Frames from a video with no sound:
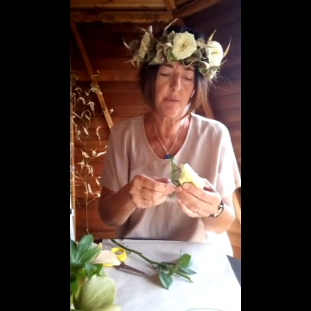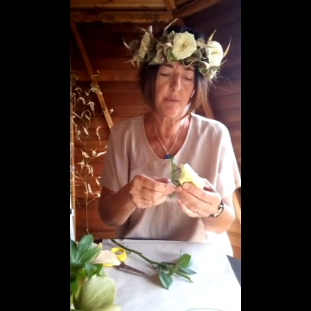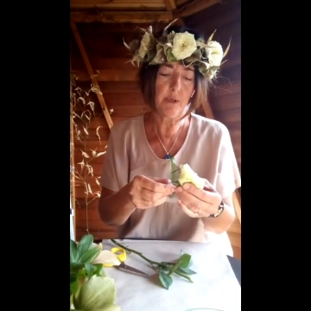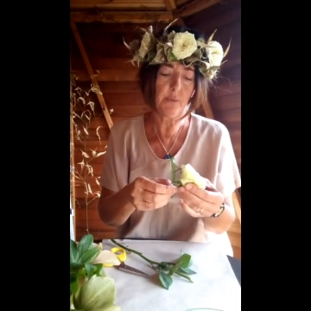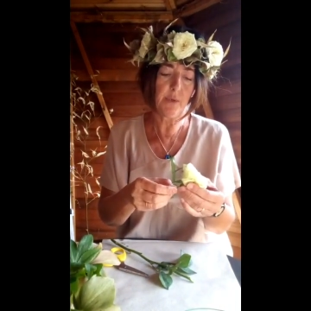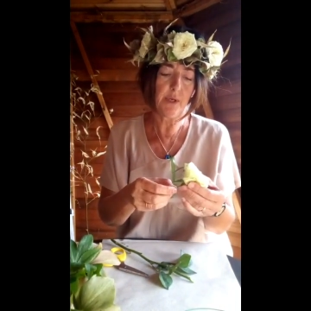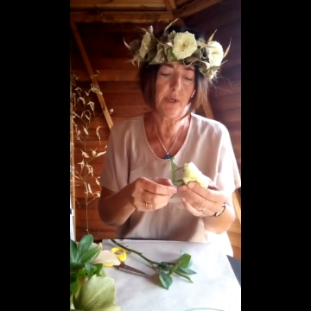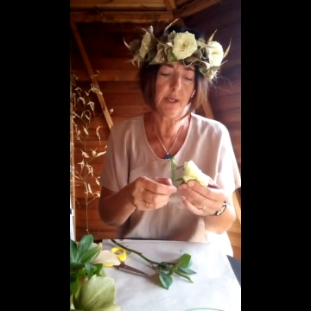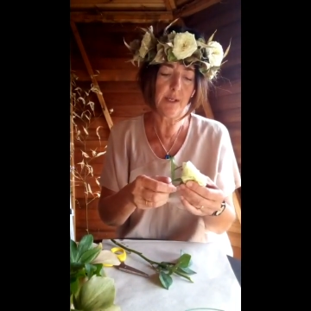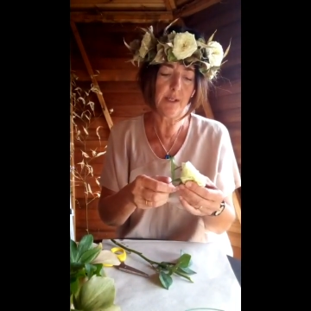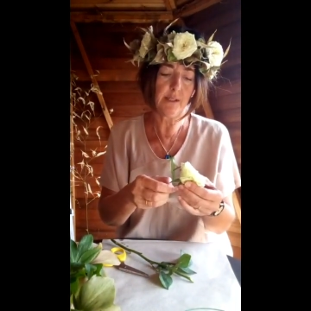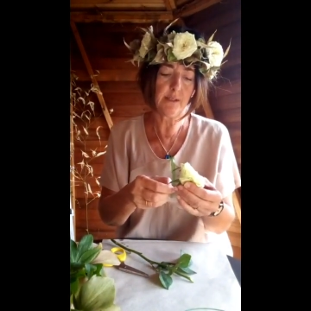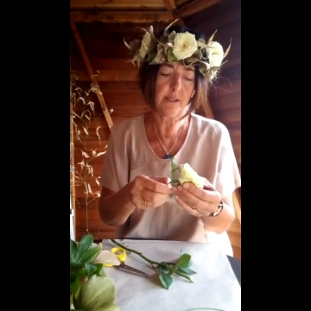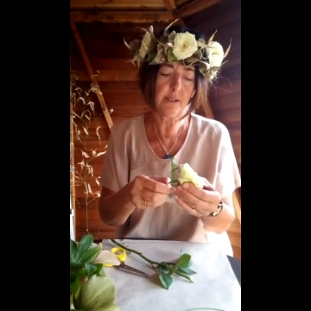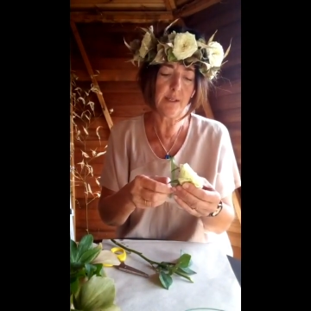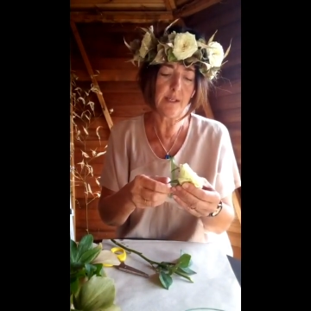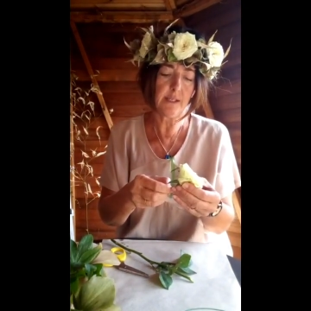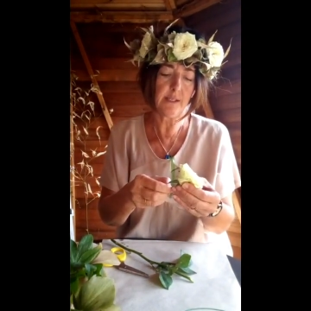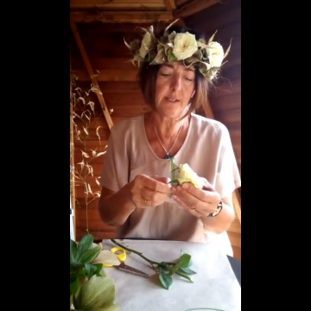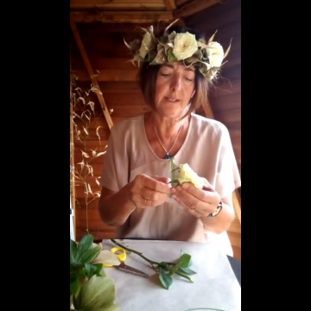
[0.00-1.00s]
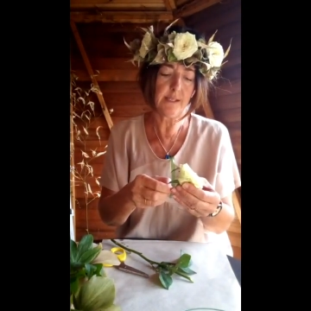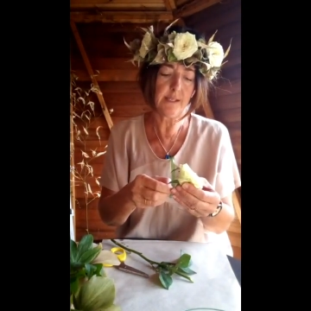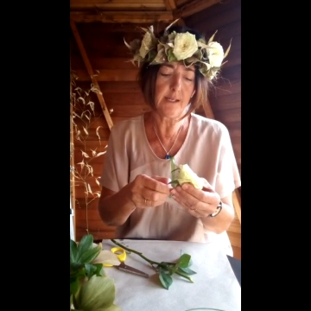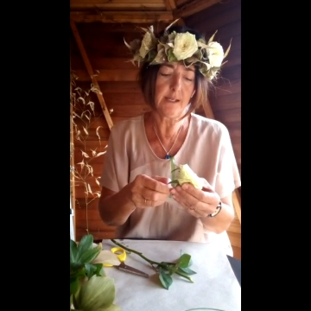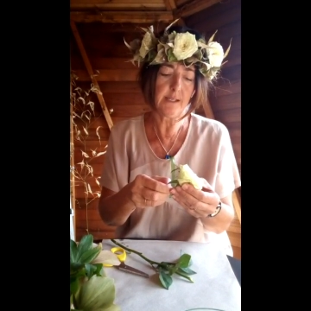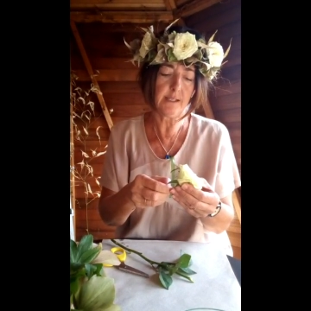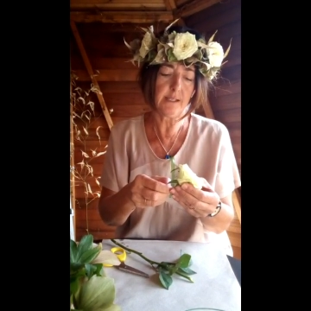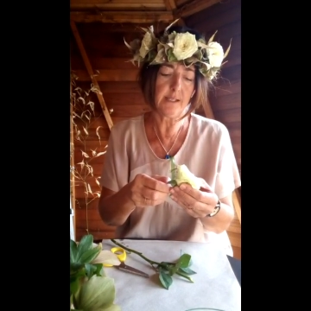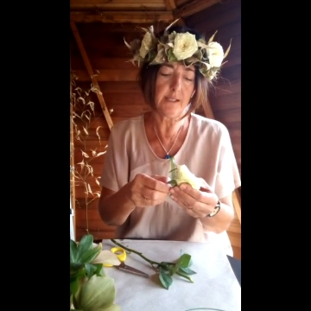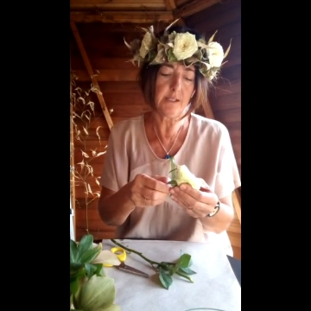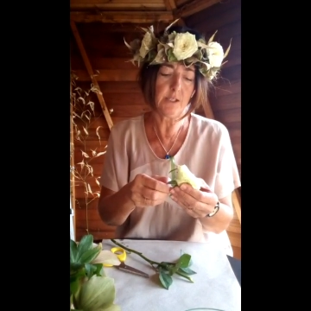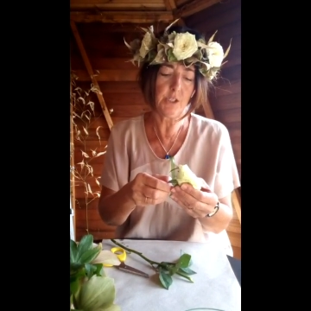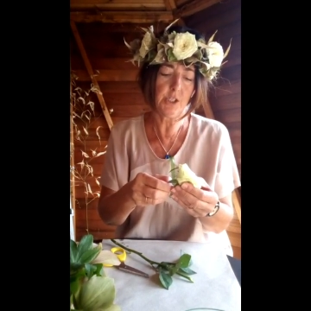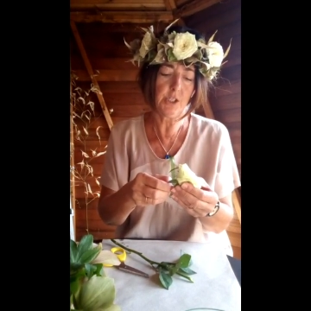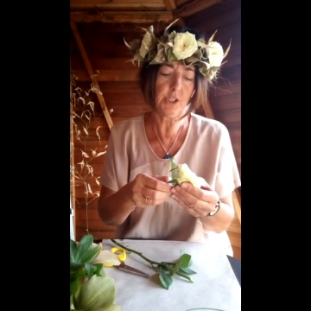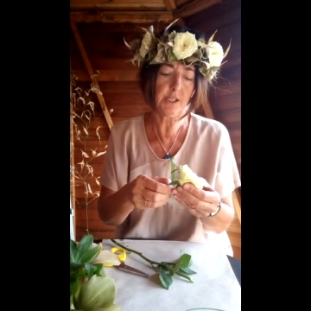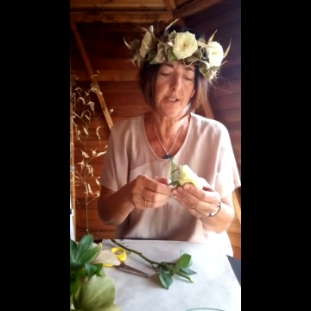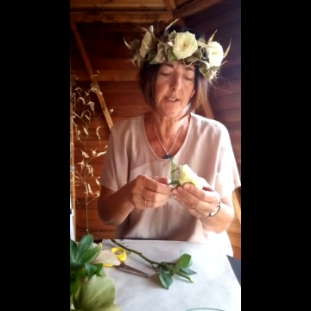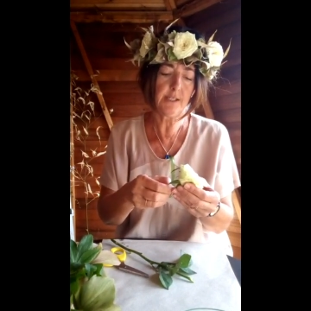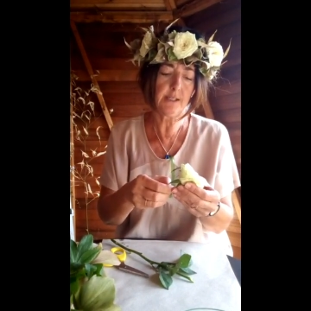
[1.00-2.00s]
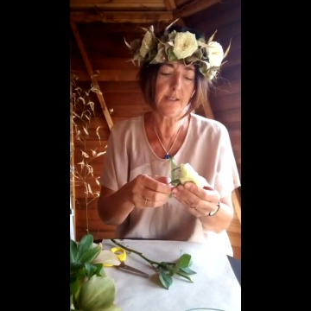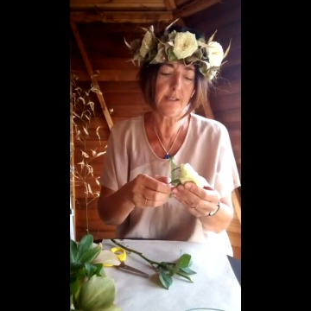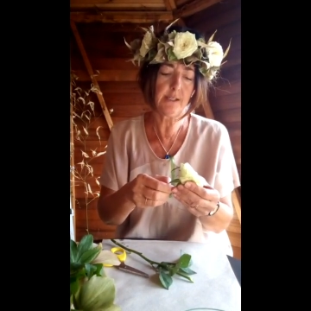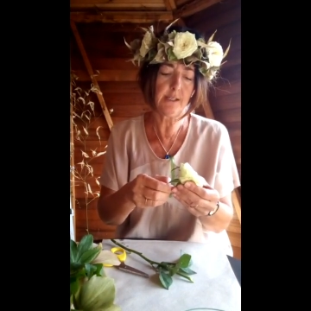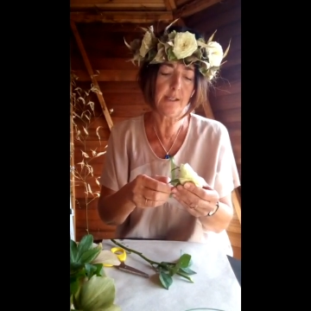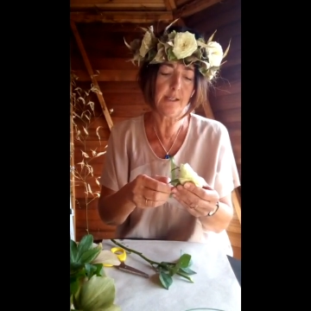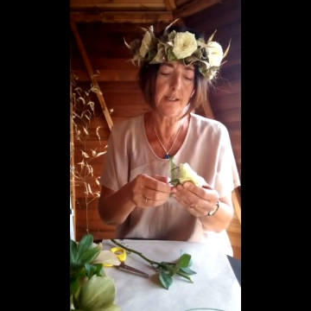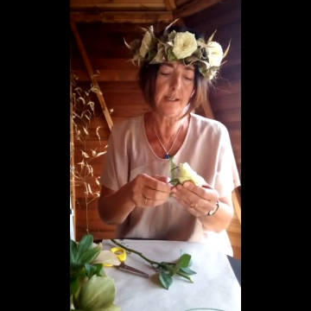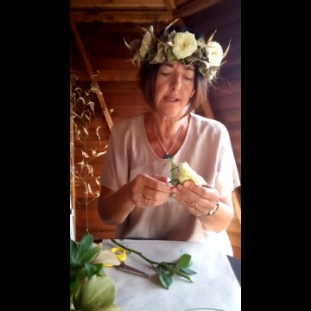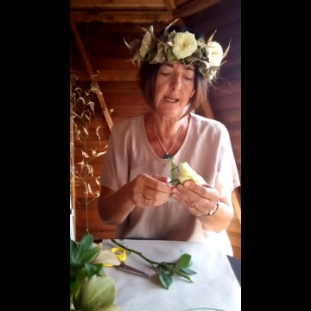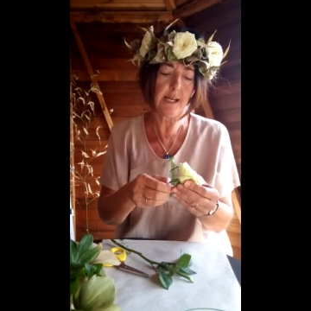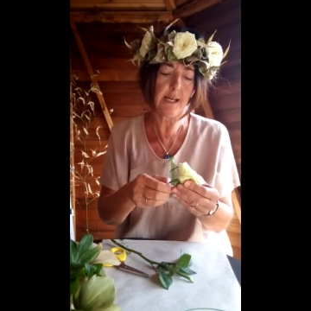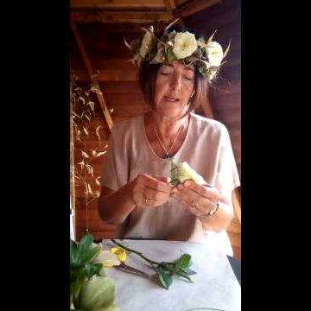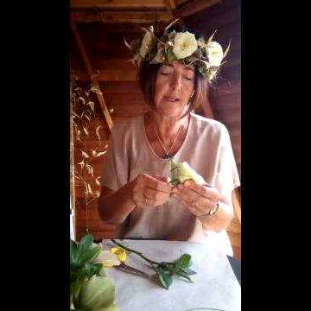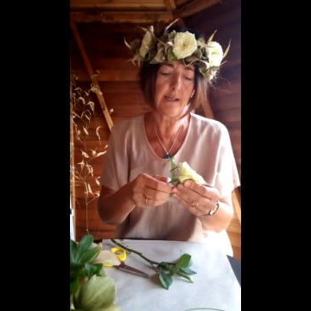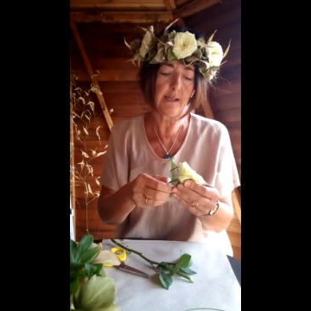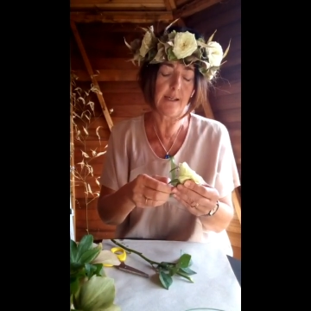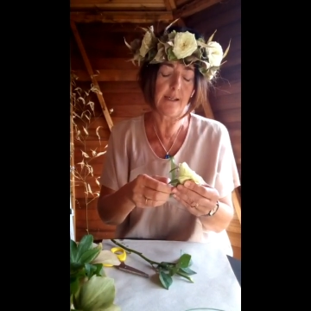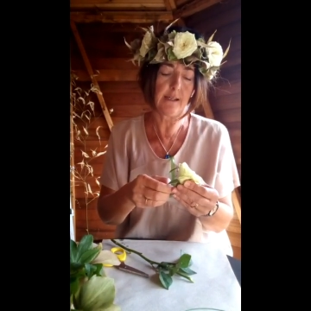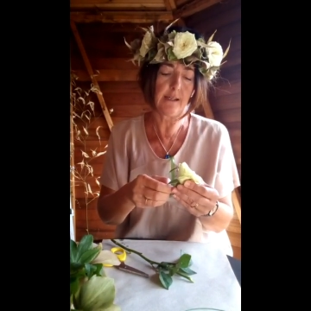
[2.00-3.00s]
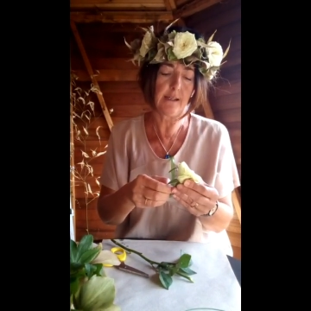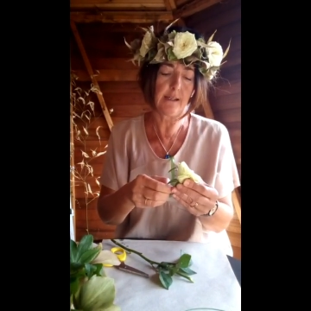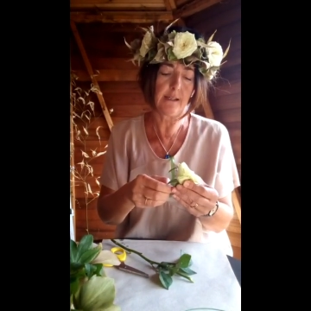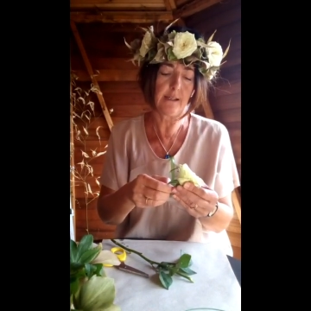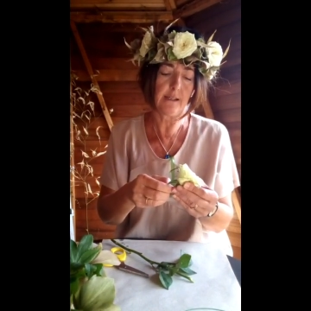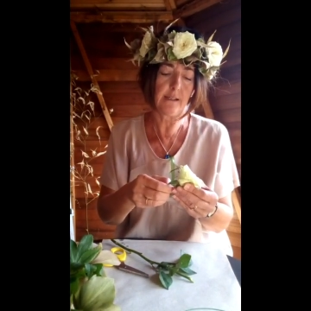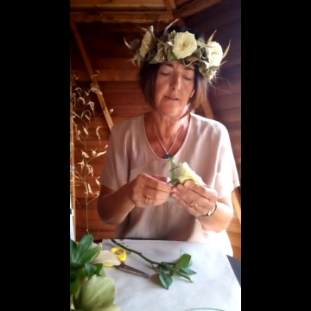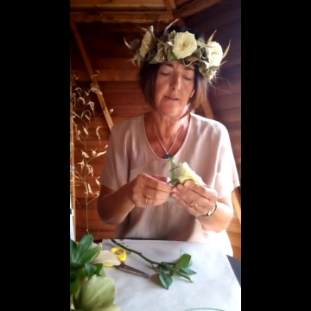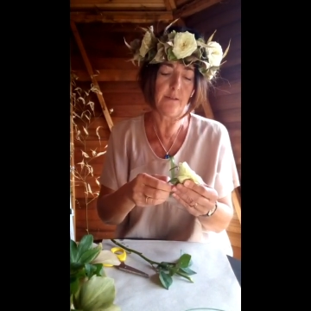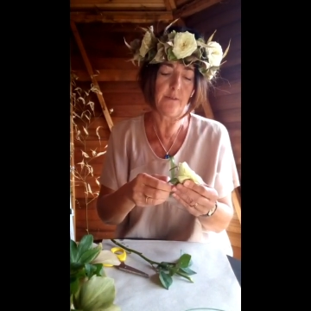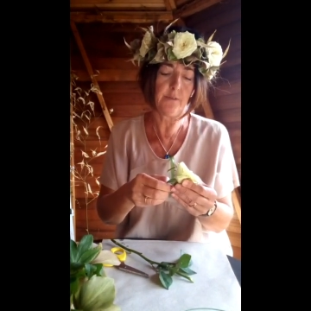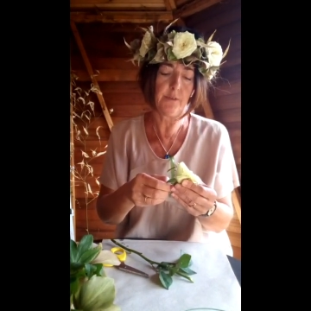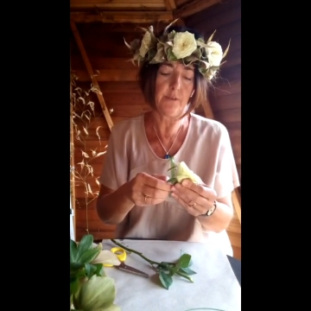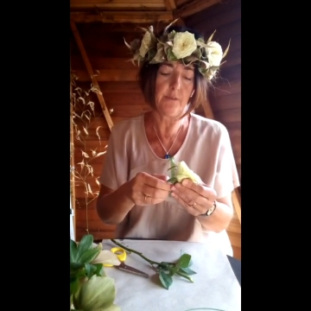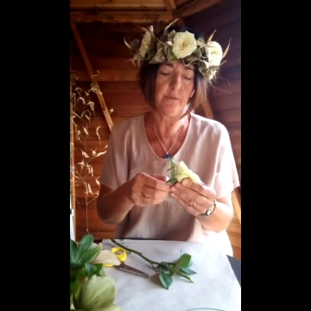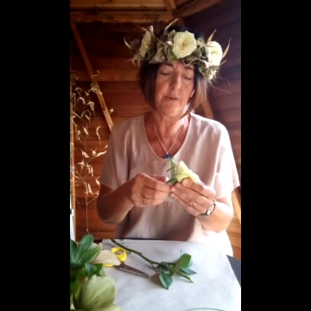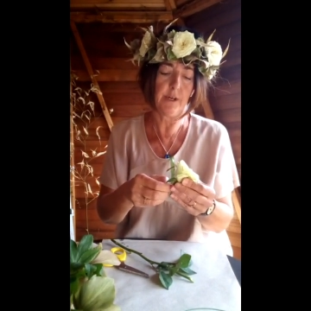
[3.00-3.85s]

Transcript: but we're going to insert this just to the neck of the